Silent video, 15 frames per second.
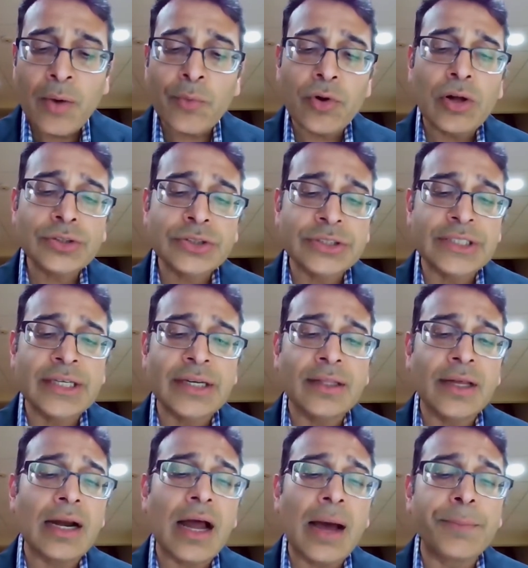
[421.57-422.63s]
We're also seeing a
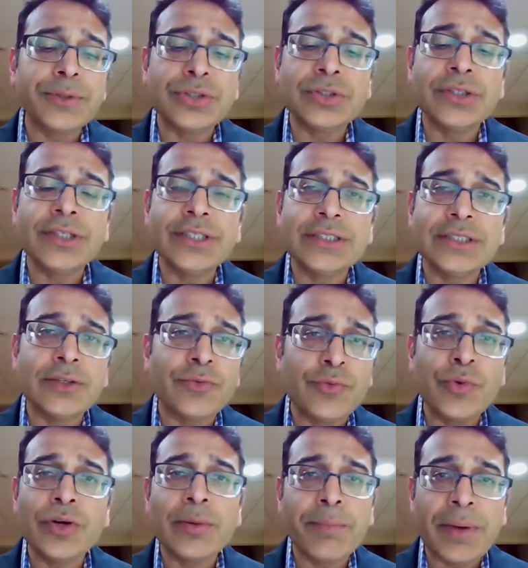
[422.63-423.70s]
lot of opportunities in
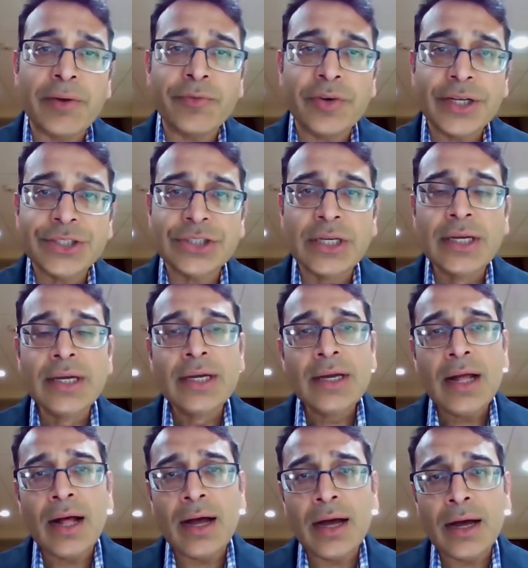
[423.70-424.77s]
food and beverage,
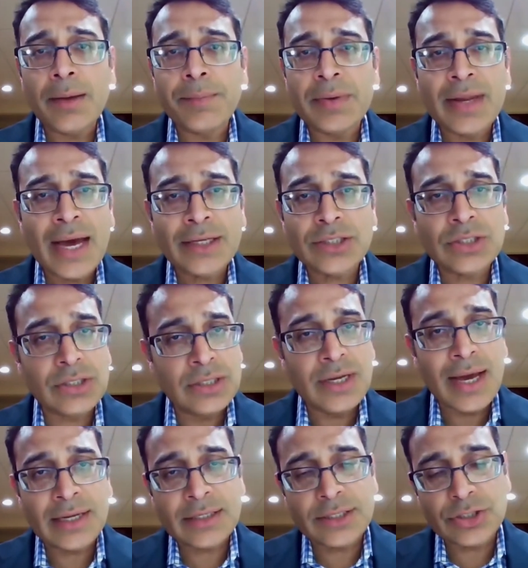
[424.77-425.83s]
not
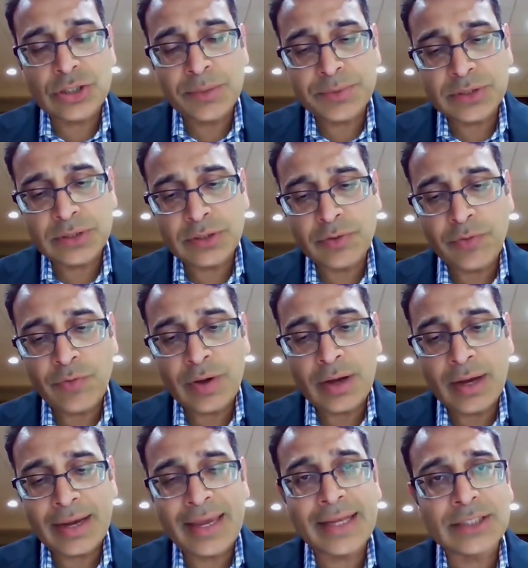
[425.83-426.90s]
in terms of,
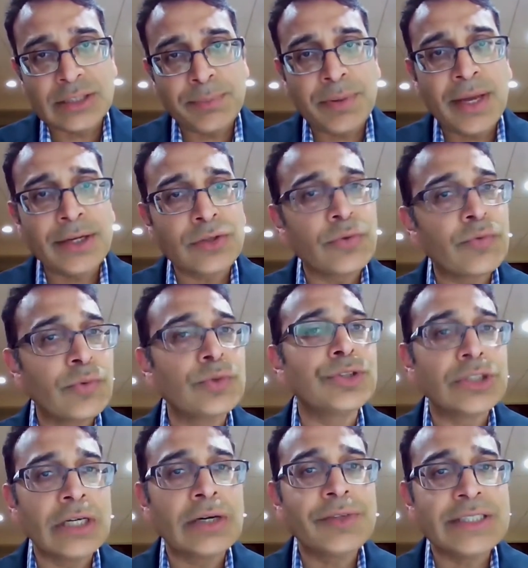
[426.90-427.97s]
again, supplying to
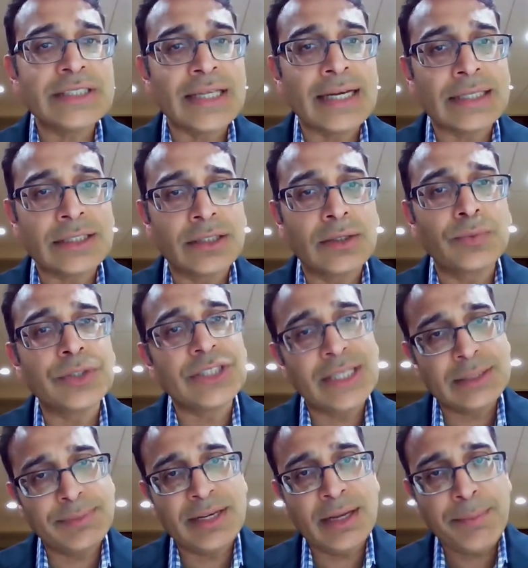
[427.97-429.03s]
food service sector, which
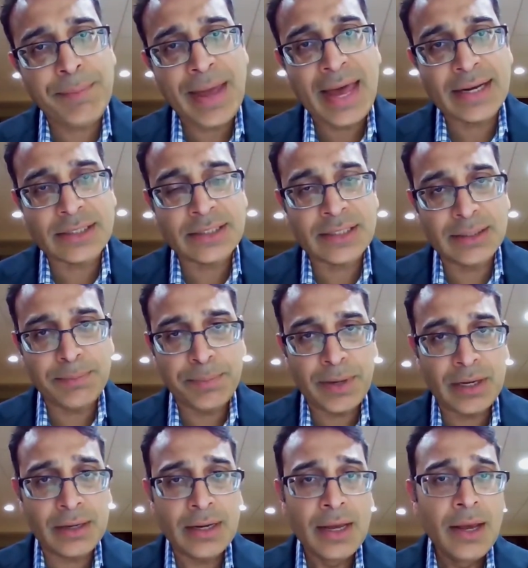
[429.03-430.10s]
has been impacted,
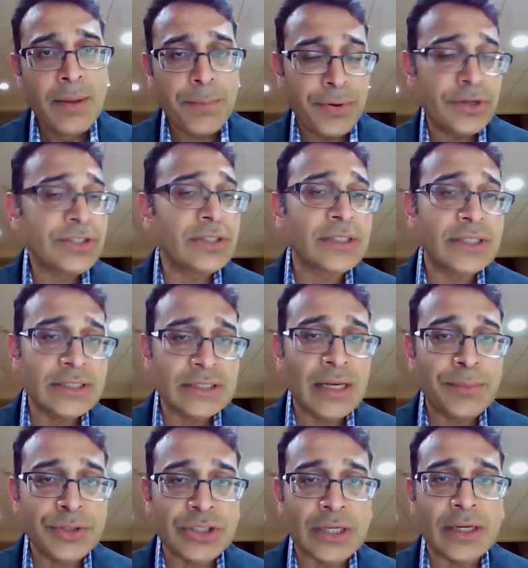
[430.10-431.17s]
but personal
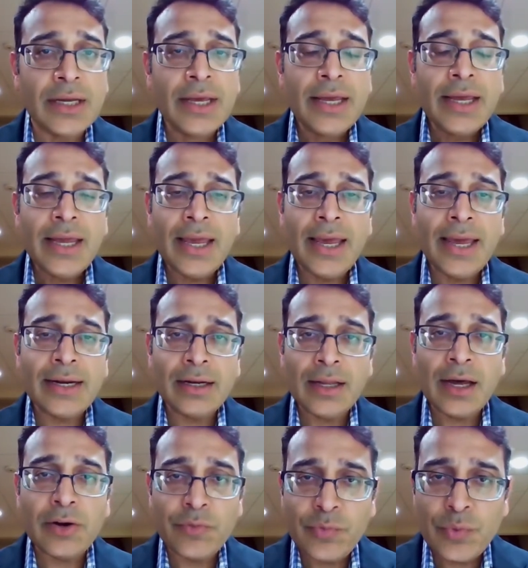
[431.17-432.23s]
consumption. And a
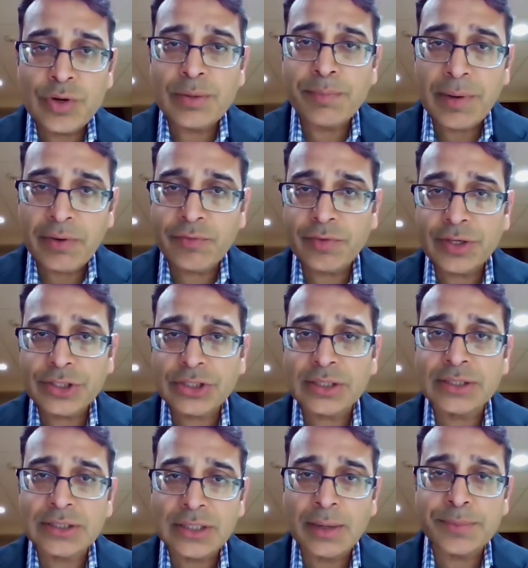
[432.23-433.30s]
lot of food and beverage
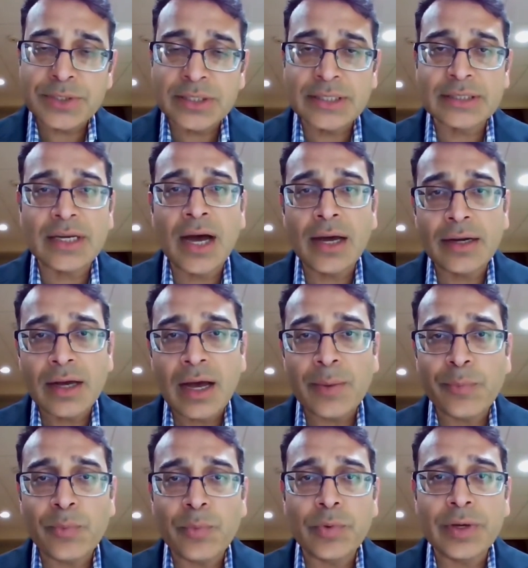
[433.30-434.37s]
consumption has gone
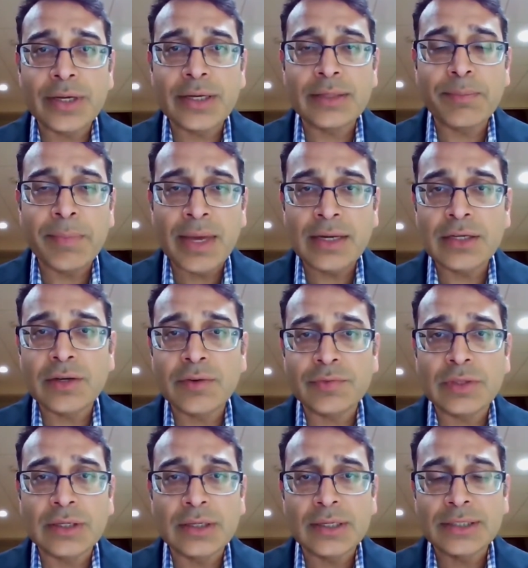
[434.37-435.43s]
up with many
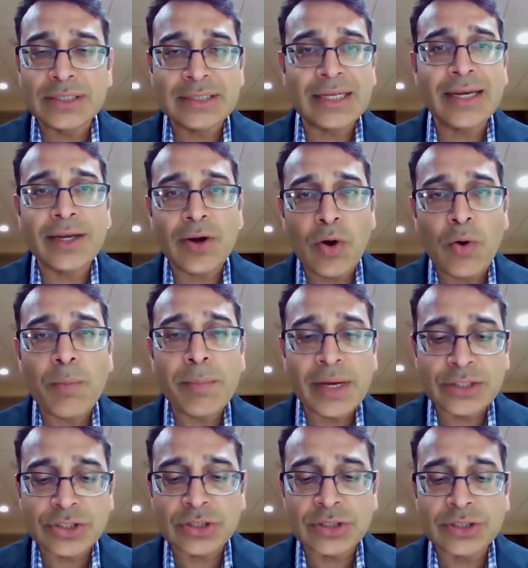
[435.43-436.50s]
of the stay-at-home
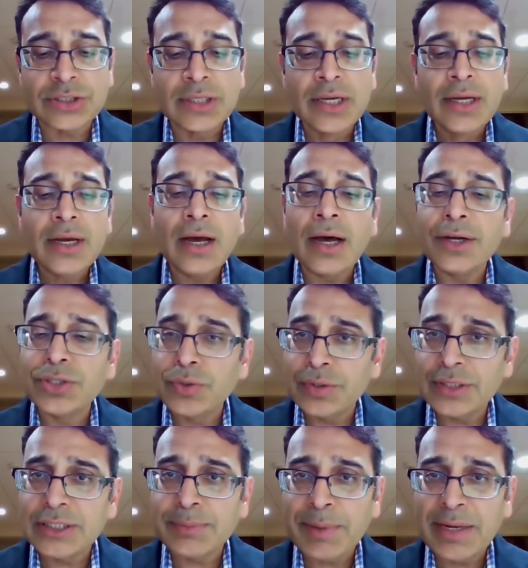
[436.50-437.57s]
measures
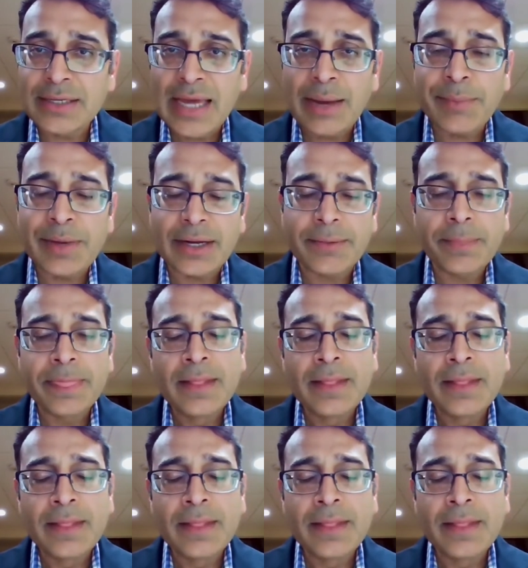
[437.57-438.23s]
during this pandemic.